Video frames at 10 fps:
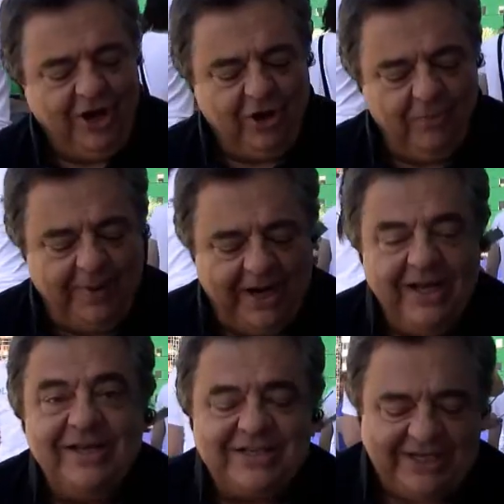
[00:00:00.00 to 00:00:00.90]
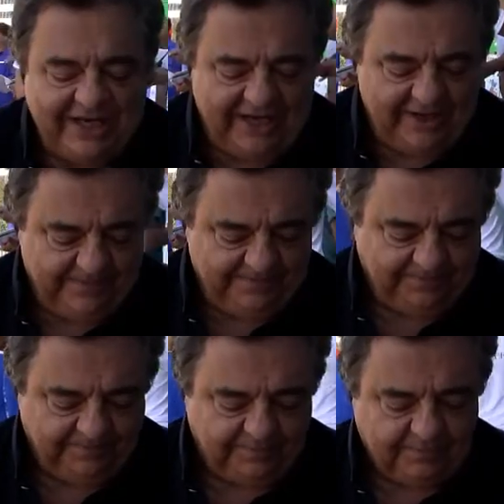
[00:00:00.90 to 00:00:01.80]
I could barely see
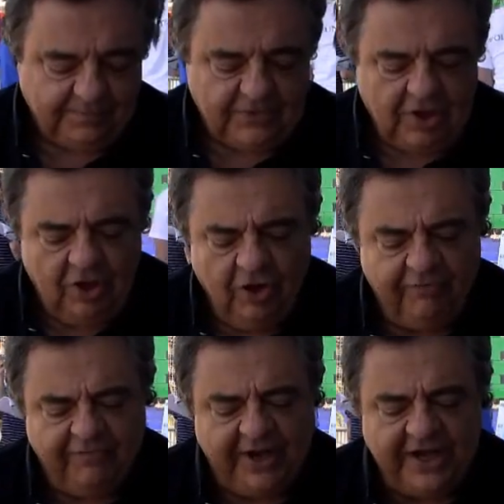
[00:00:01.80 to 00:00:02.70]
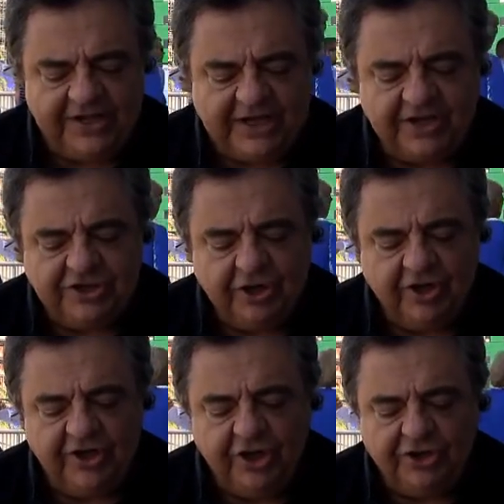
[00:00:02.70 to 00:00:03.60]
her face, I
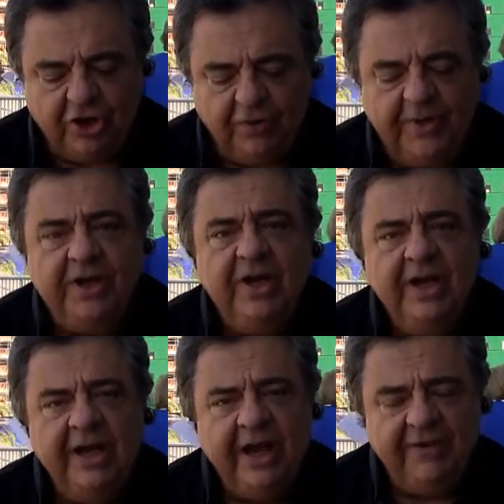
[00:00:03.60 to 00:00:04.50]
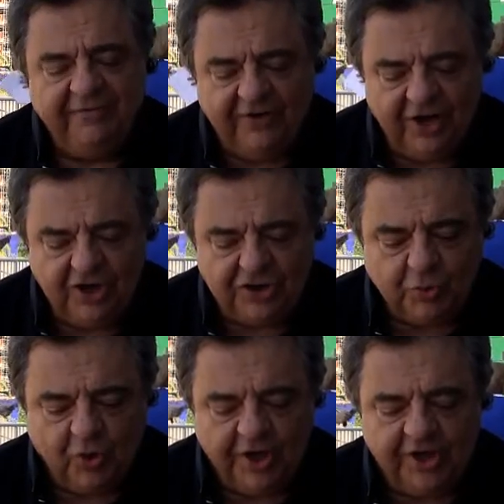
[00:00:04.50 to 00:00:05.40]
saw a determined and fearless
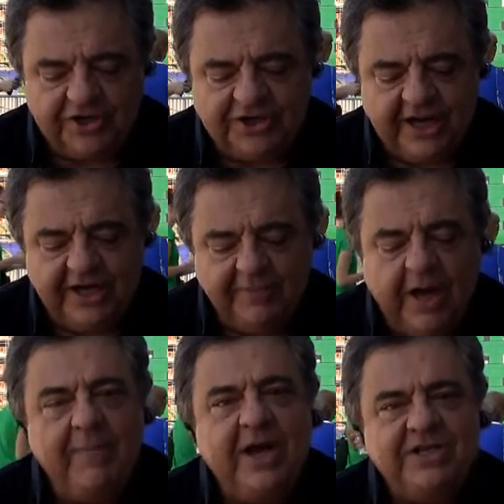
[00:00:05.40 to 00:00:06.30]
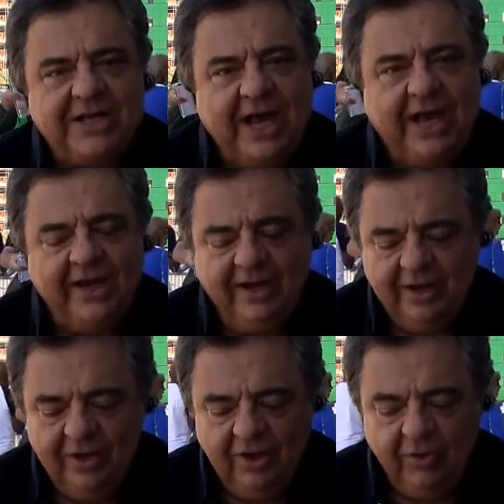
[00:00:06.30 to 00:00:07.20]
warrior standing by my side.
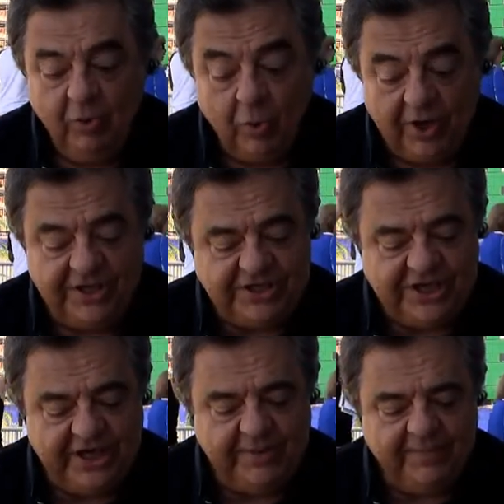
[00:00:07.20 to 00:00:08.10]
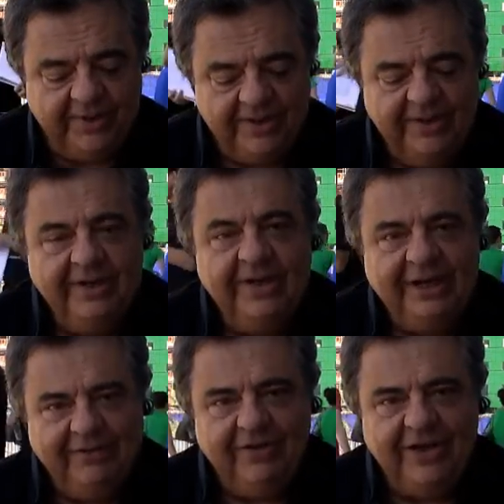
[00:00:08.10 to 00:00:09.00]
We were a team,
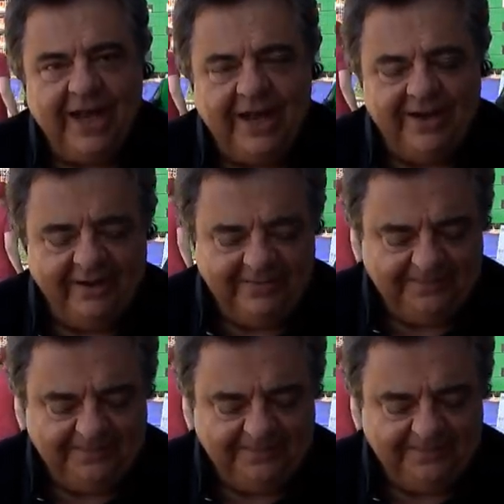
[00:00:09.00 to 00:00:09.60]
even then.